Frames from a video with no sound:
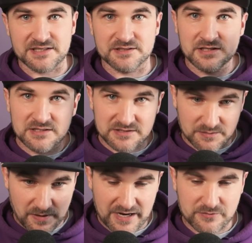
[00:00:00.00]
in
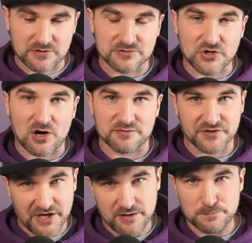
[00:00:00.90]
the background of
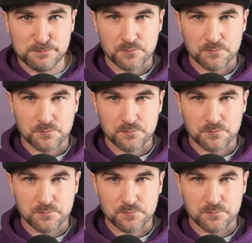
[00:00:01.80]
the game.